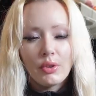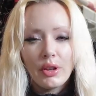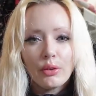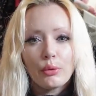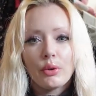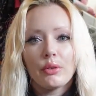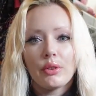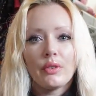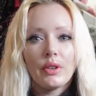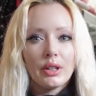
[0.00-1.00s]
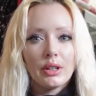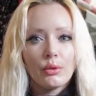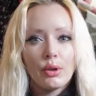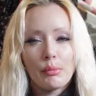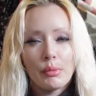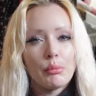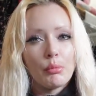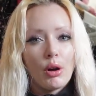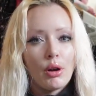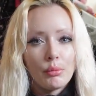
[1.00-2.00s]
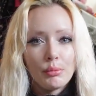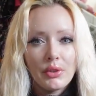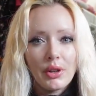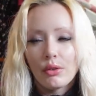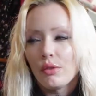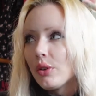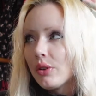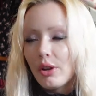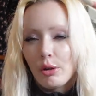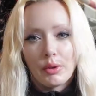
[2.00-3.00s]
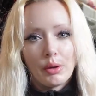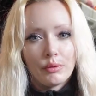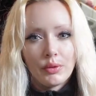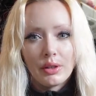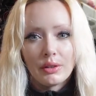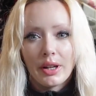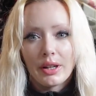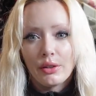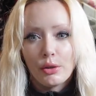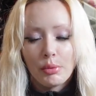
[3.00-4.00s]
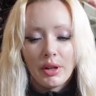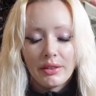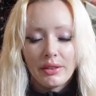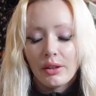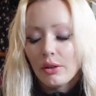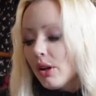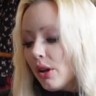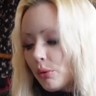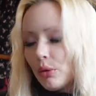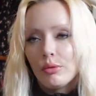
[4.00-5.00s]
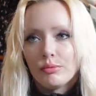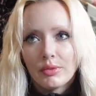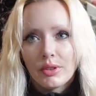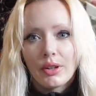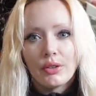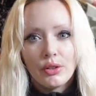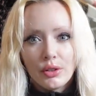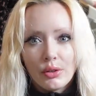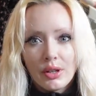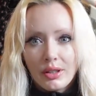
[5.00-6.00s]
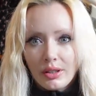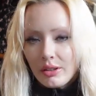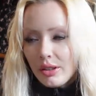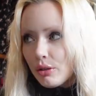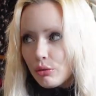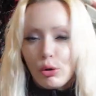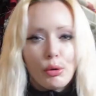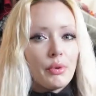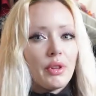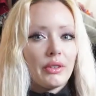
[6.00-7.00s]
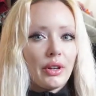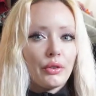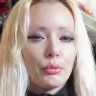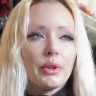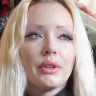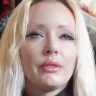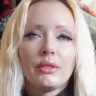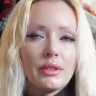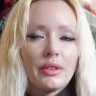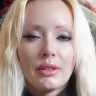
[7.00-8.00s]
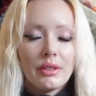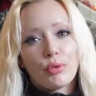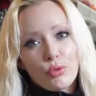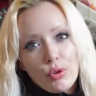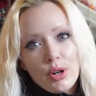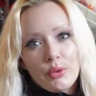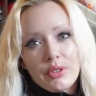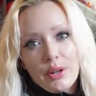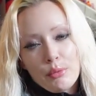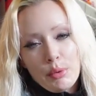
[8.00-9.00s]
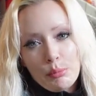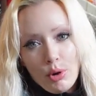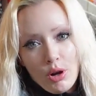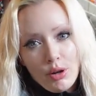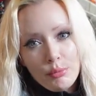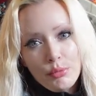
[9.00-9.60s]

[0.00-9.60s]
This is when I was living at my mom's. I don't know if you could tell, but I'm in like a new place now. Well, it's not new. I literally grew up in this house, but before I was staying with my mom.